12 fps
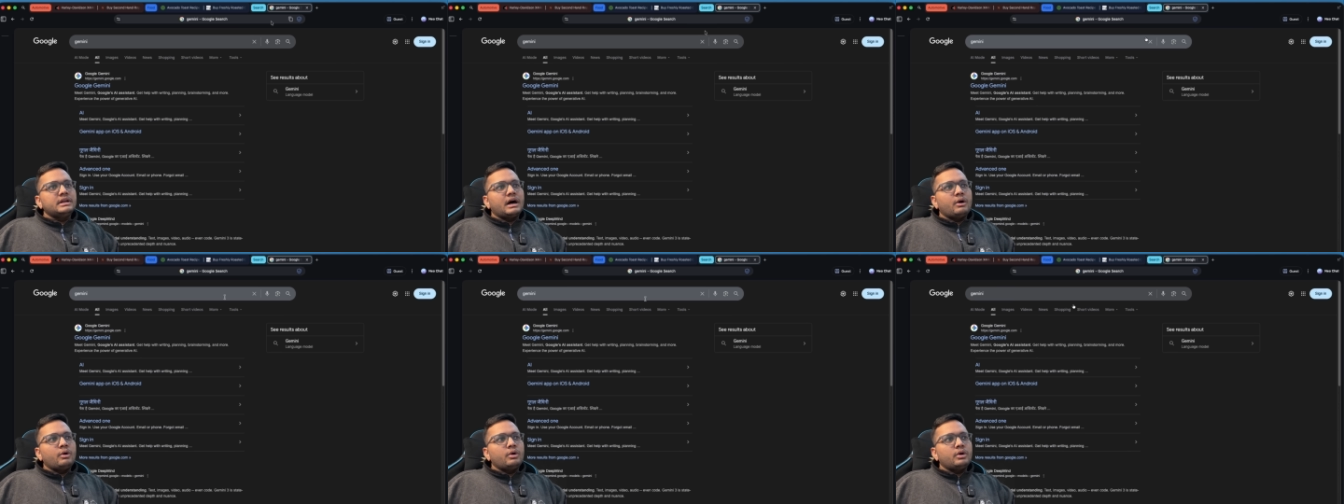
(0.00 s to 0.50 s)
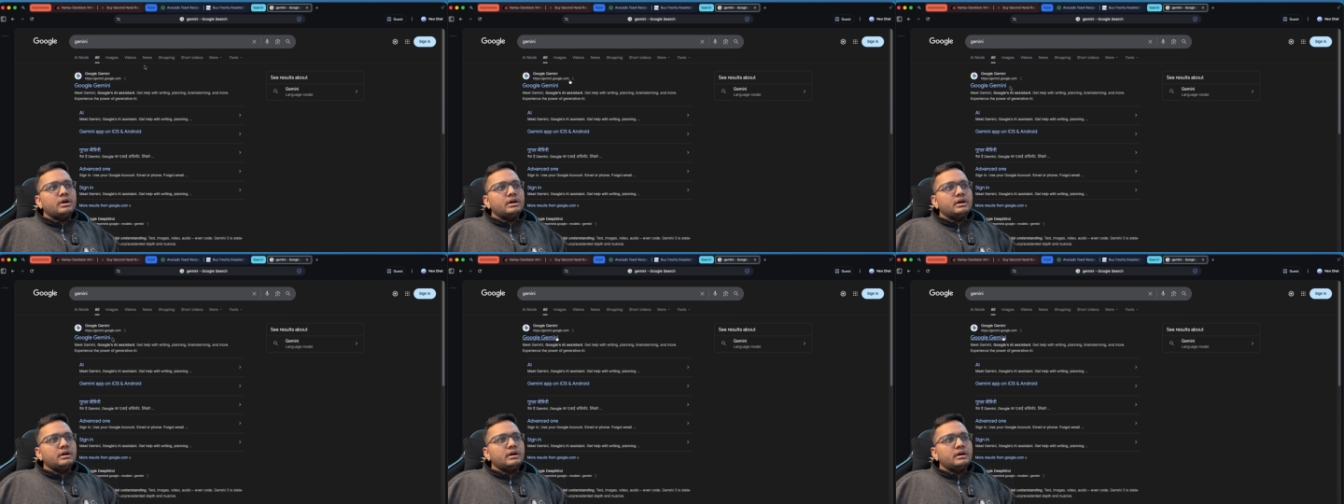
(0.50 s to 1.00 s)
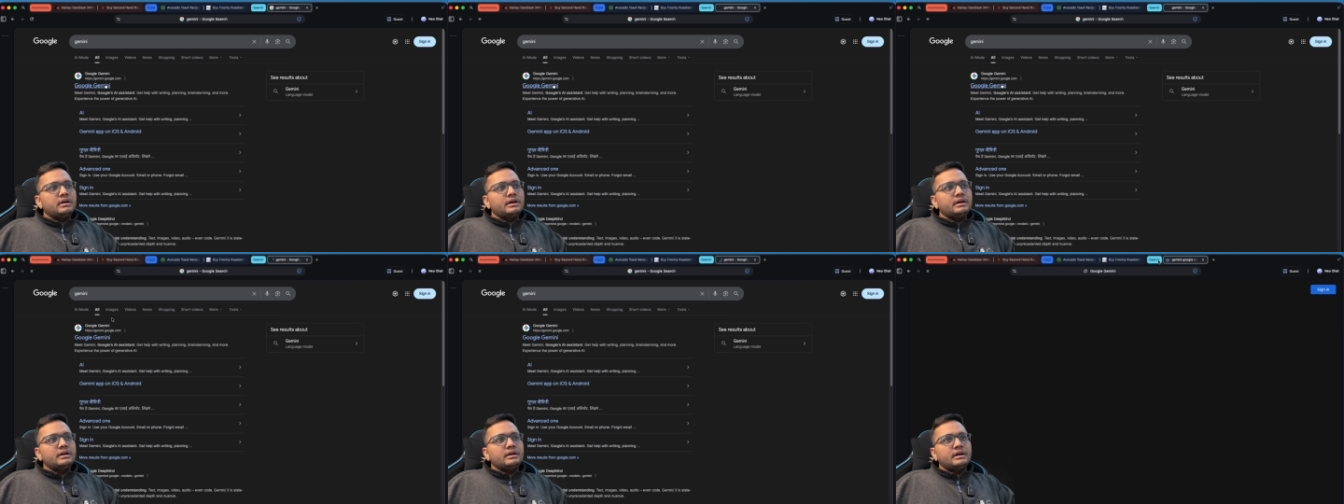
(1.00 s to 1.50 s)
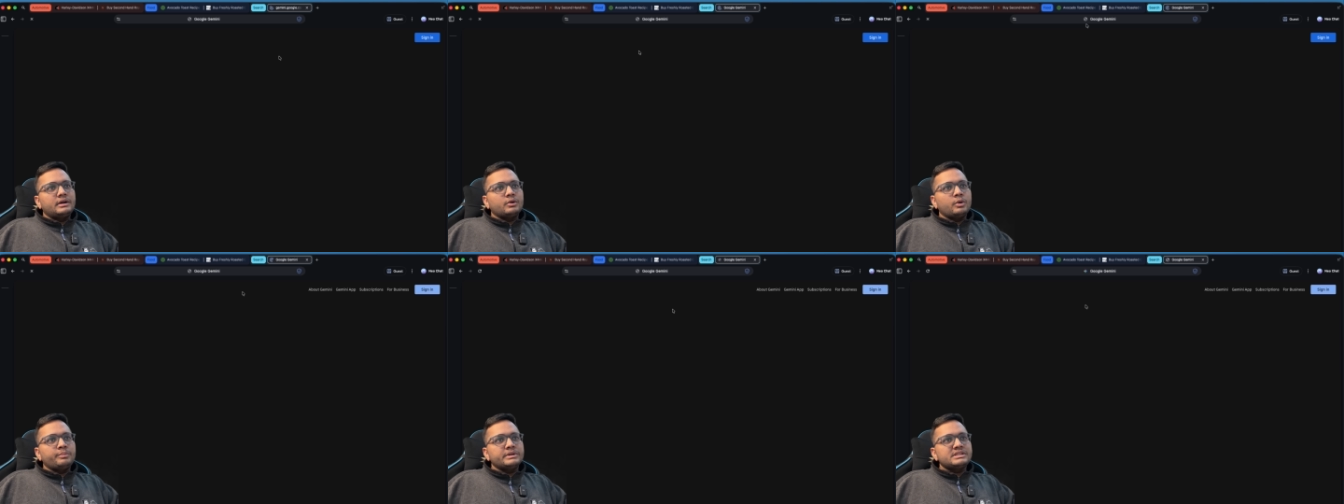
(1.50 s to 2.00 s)
Now uh, it
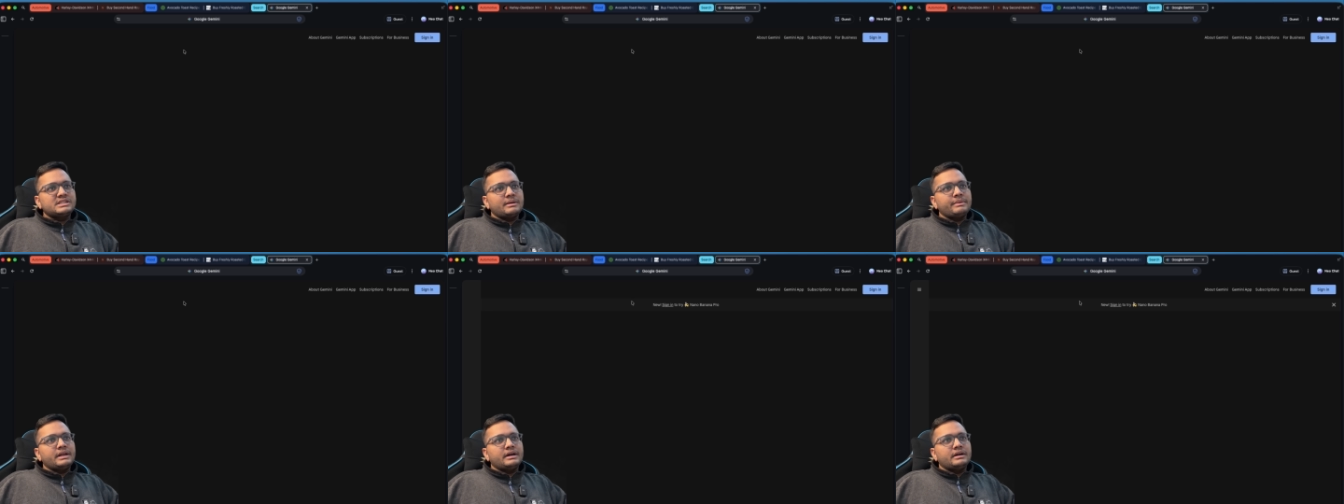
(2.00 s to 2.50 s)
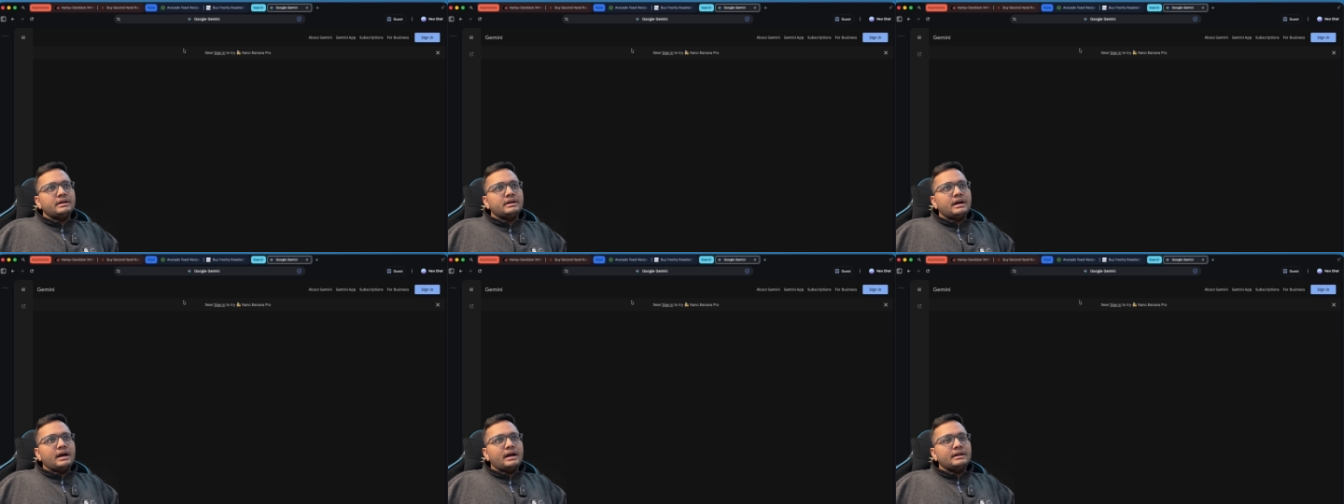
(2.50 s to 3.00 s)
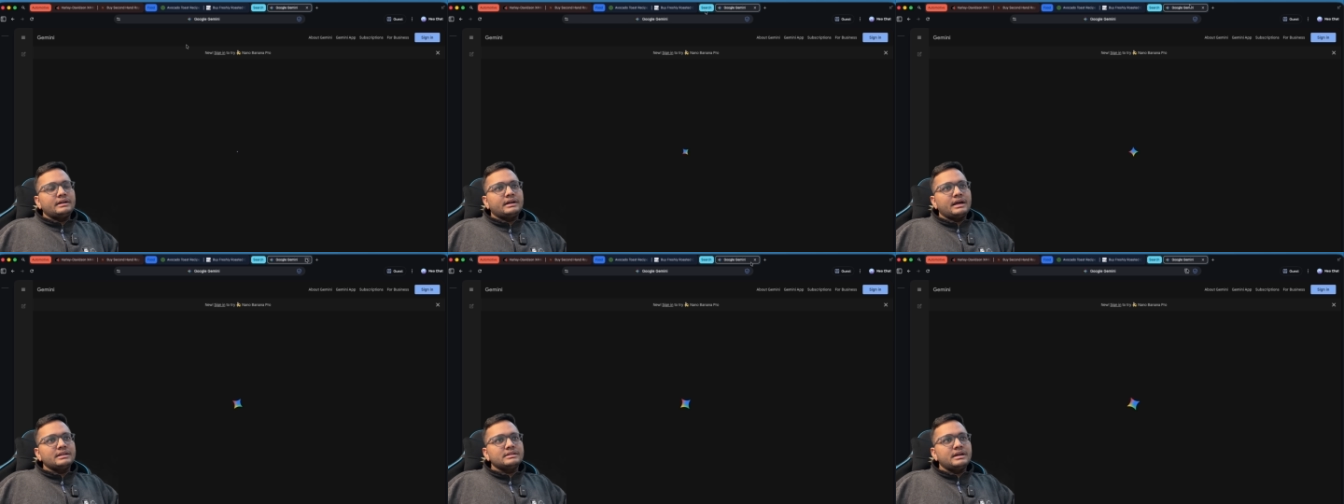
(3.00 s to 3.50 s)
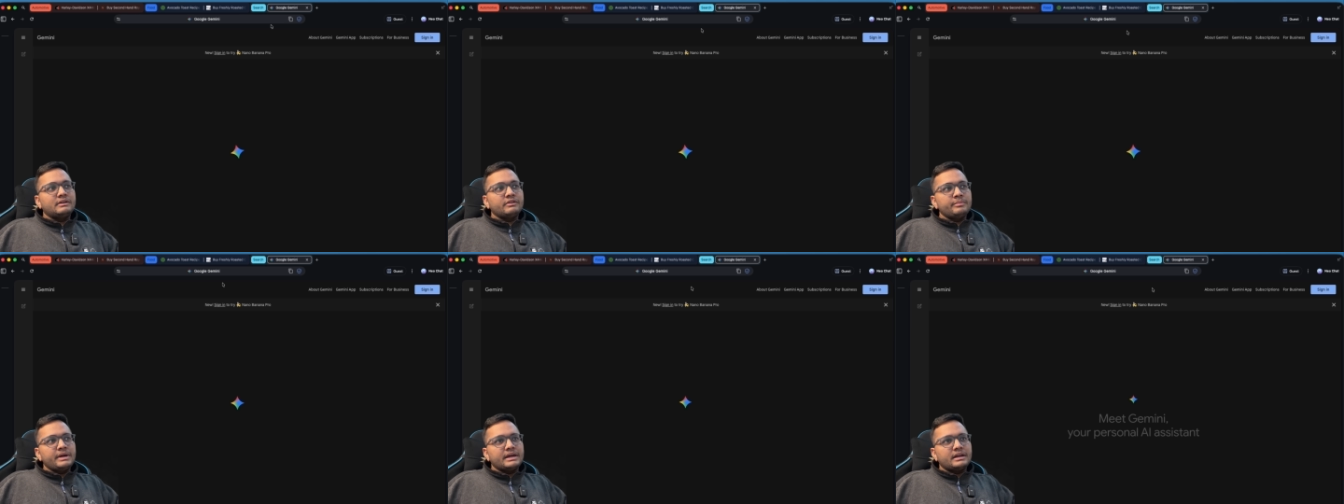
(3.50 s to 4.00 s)
opens Gemini and it has, it
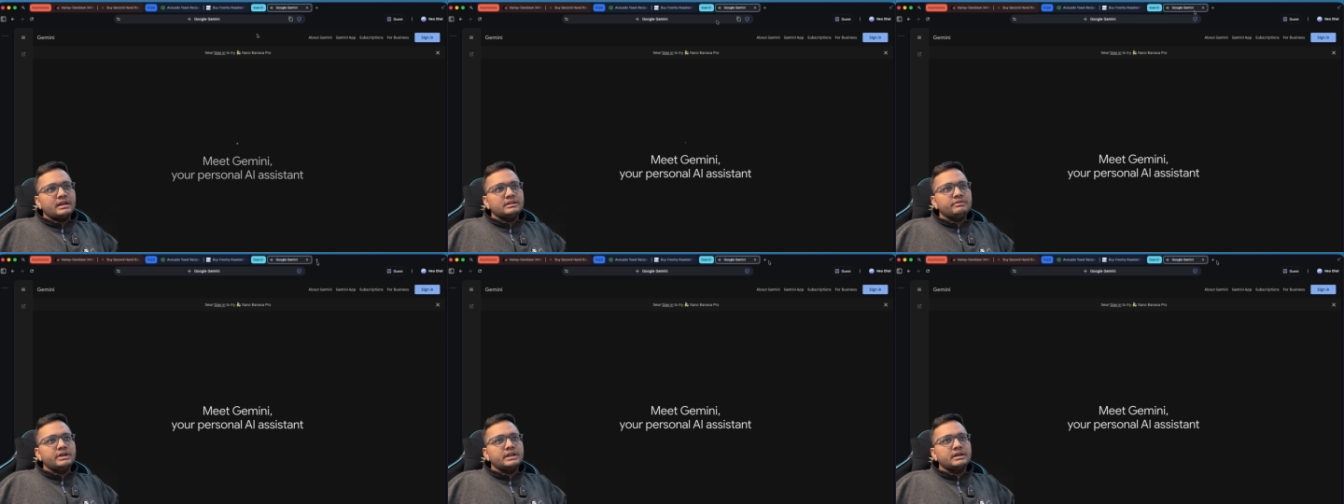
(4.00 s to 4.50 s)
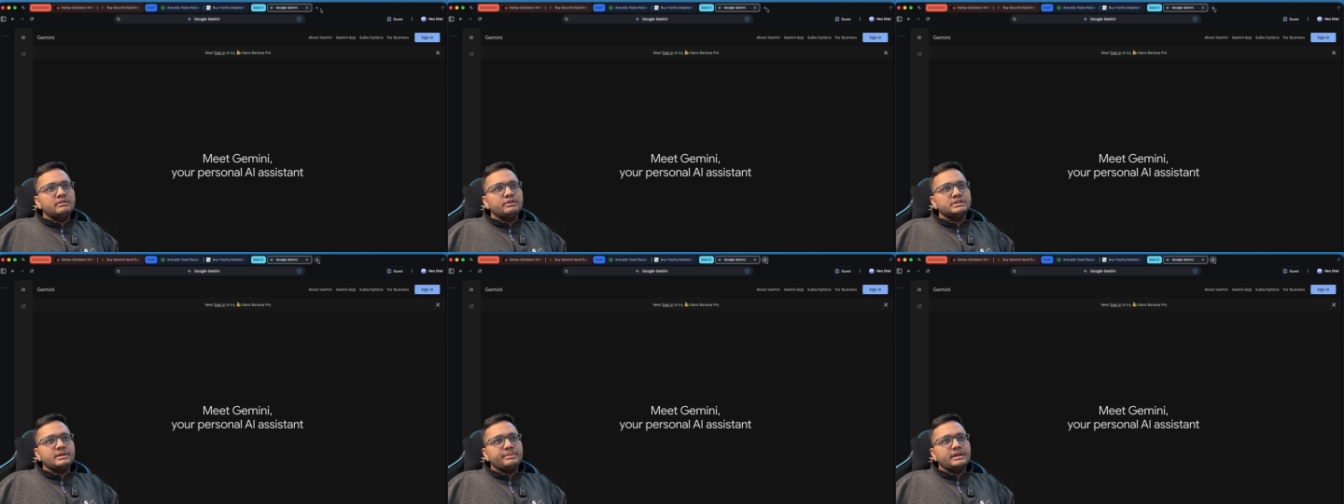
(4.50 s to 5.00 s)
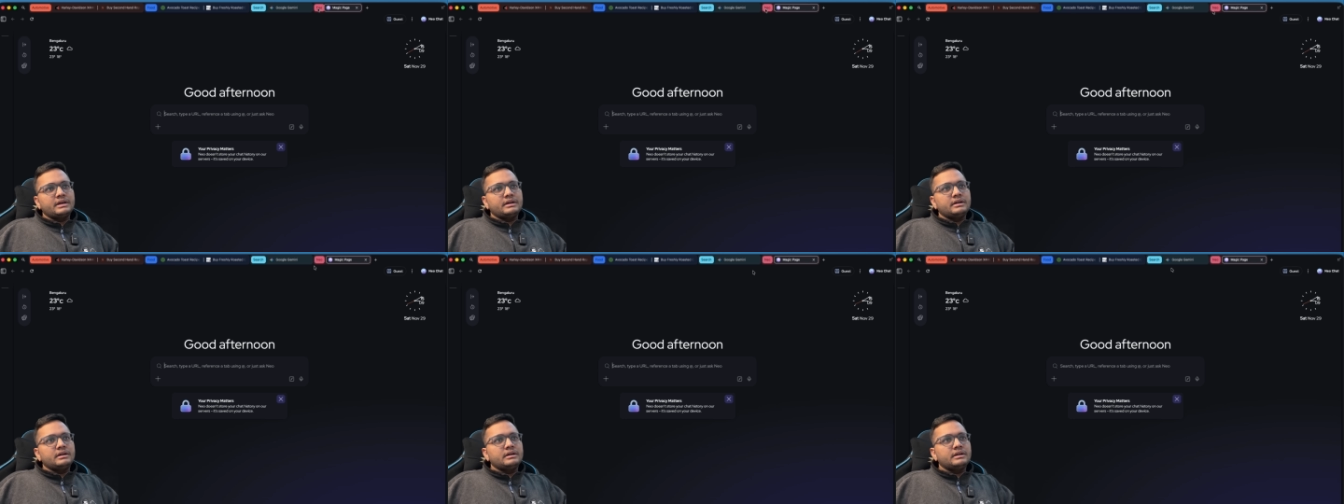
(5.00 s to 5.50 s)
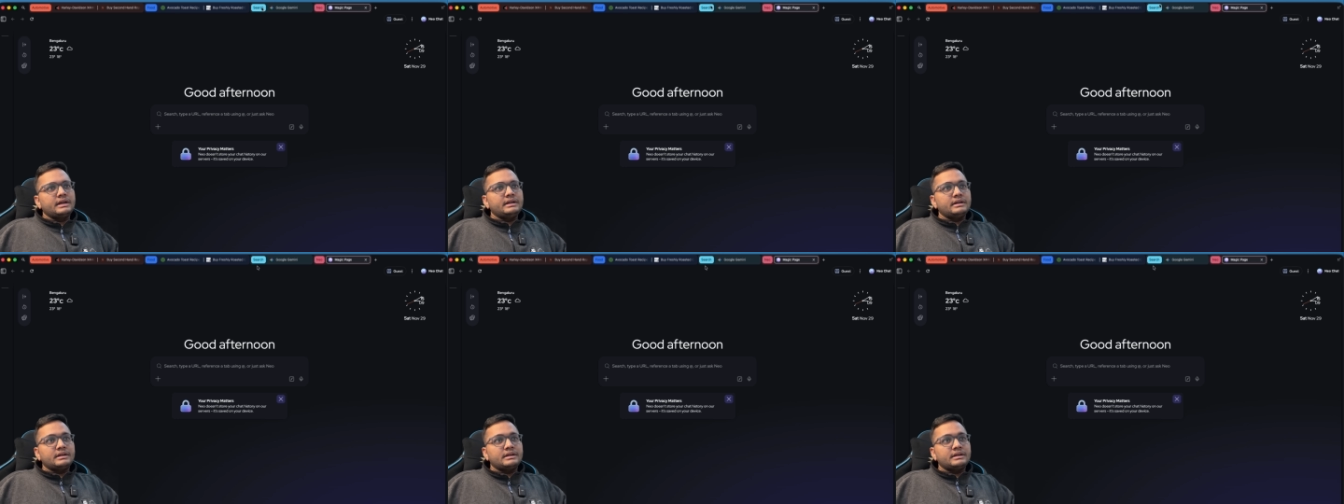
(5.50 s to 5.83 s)
will make another vertical for Gemini, right?